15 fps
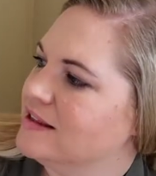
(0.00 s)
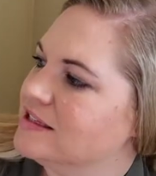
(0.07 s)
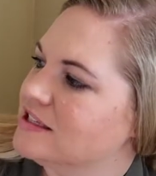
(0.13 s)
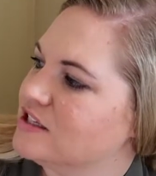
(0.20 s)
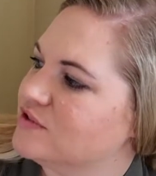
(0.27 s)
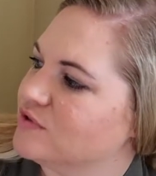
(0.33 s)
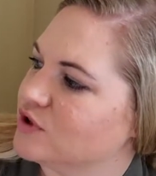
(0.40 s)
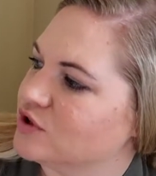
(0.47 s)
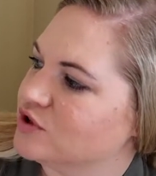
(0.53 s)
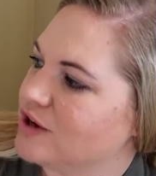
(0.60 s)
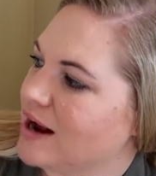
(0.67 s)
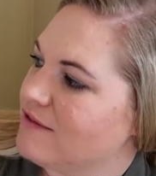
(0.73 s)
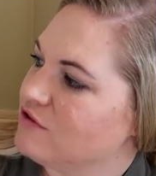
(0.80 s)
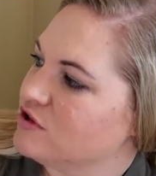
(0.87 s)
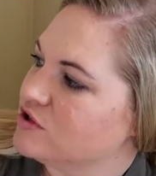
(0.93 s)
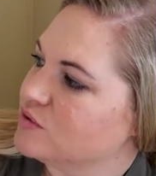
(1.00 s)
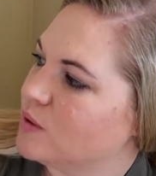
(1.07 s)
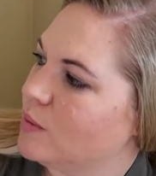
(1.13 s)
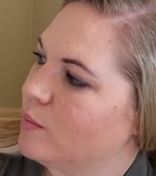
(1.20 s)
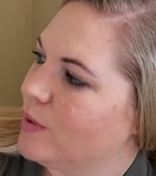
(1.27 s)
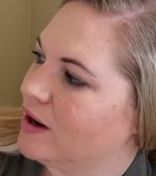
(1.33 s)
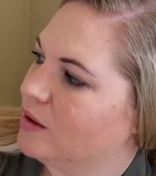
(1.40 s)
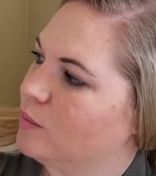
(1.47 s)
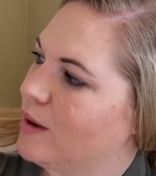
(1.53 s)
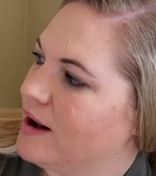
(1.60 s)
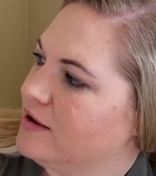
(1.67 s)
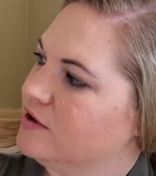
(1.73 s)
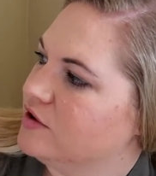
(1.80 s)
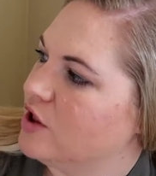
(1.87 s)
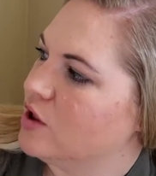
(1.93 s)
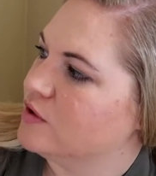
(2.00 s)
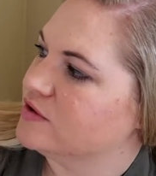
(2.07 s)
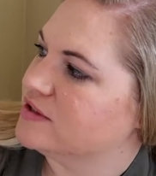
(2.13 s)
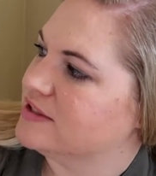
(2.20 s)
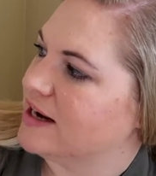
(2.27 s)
This is for travel, swimwear, wet clothes,